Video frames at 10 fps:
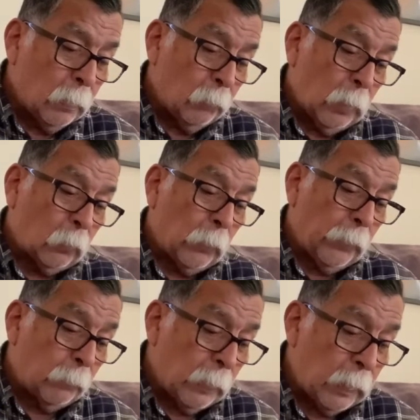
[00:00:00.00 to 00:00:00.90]
But when
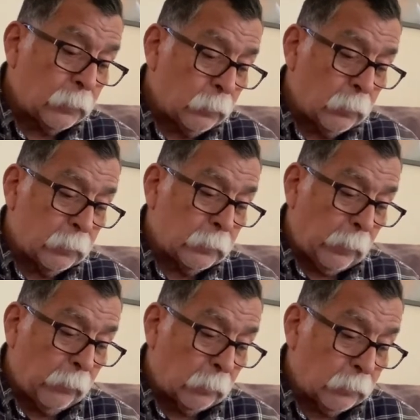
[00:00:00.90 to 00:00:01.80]
the masters
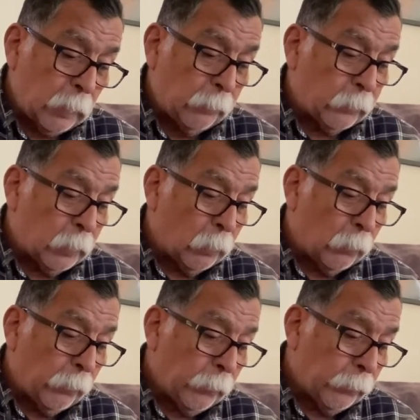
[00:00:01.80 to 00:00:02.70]
of that slave
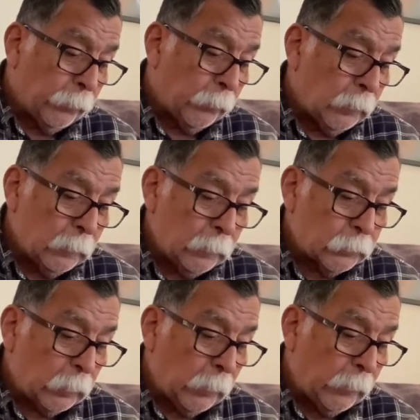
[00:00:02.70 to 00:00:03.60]
girl
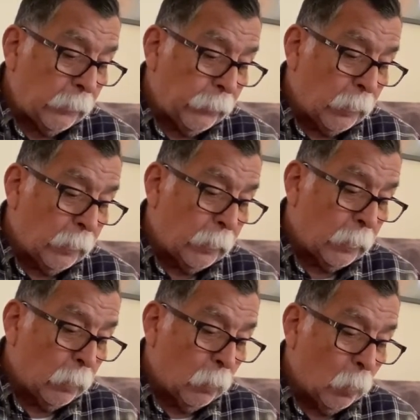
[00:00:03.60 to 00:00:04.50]
saw that their
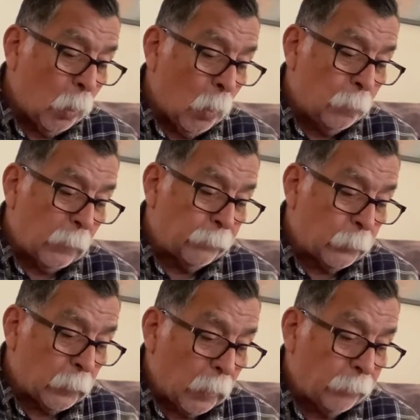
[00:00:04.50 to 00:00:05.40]
hope of
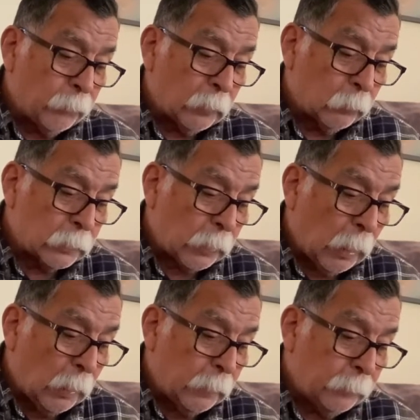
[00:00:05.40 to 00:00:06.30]
profit was
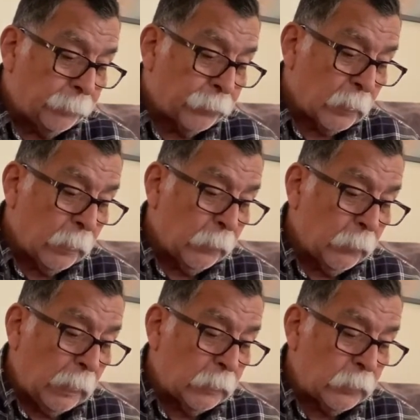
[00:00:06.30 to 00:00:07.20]
gone,
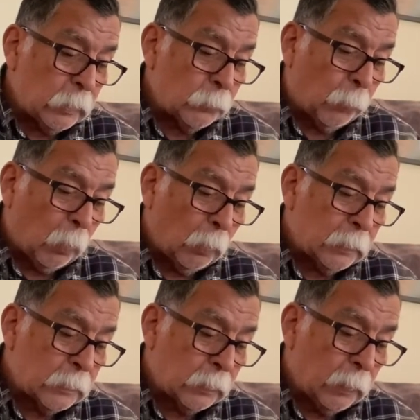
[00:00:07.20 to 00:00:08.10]
they seized Paul
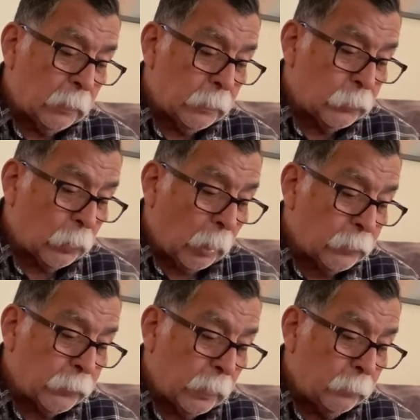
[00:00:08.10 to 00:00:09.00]
and Silas,
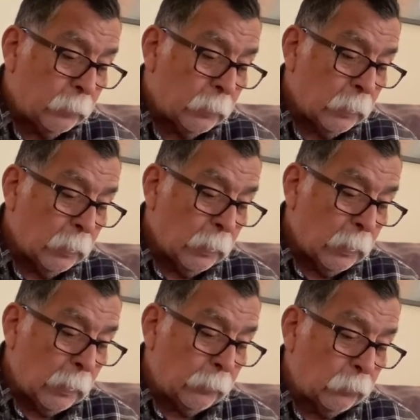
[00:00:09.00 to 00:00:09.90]
charged them
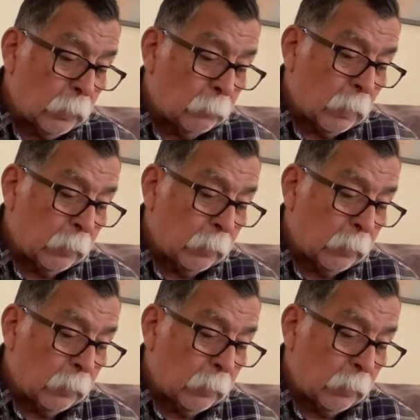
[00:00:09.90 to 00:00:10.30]
into the